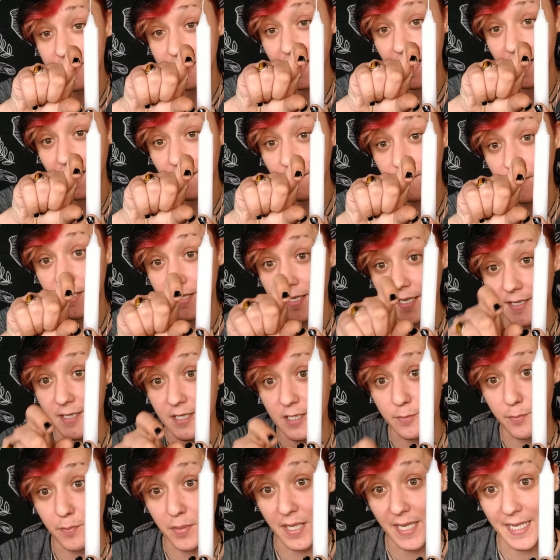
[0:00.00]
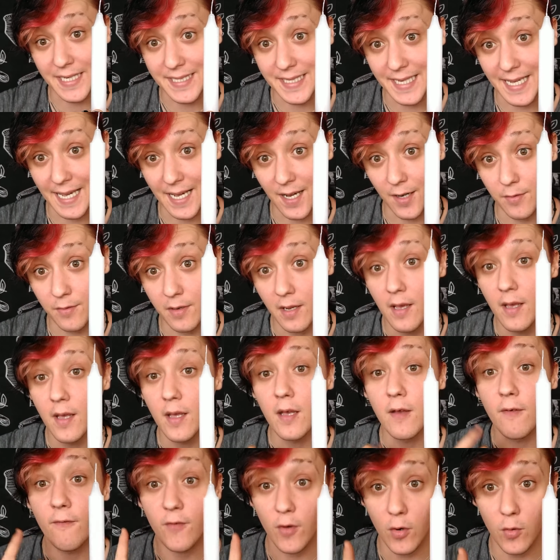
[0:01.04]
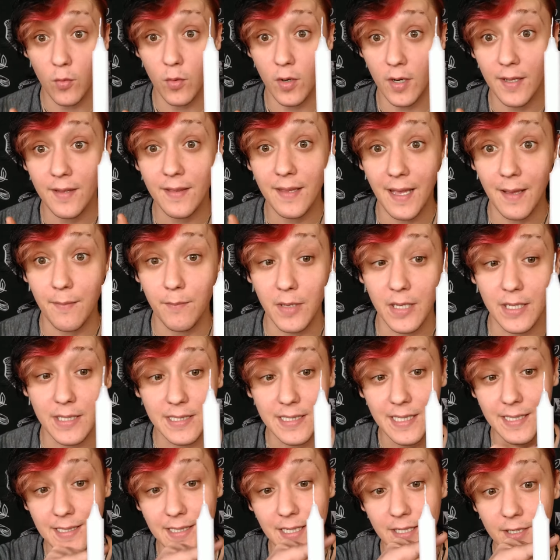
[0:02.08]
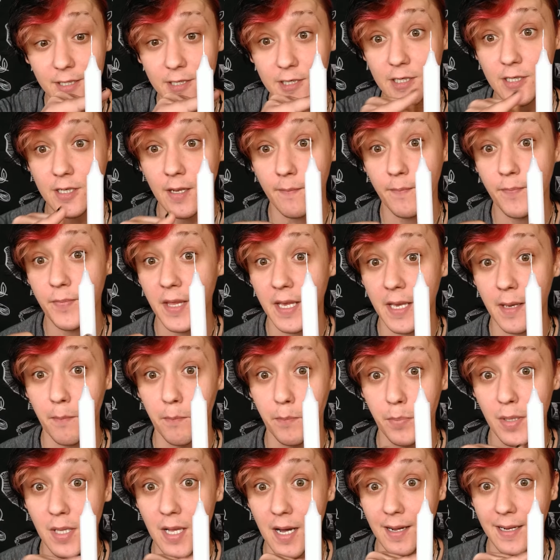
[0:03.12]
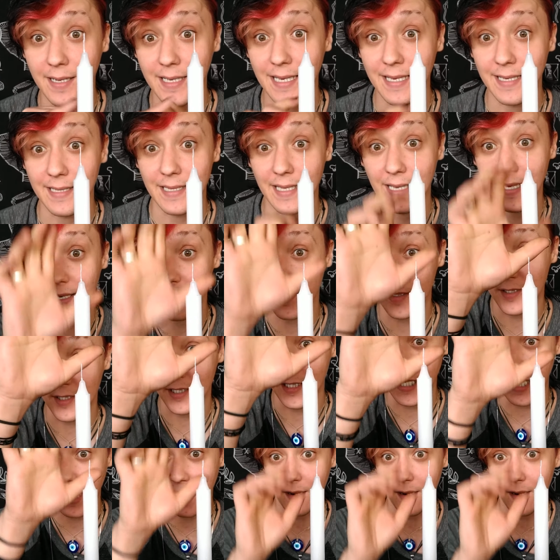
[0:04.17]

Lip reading: side of it that just bled down, for one, that means that there is something blocking the energy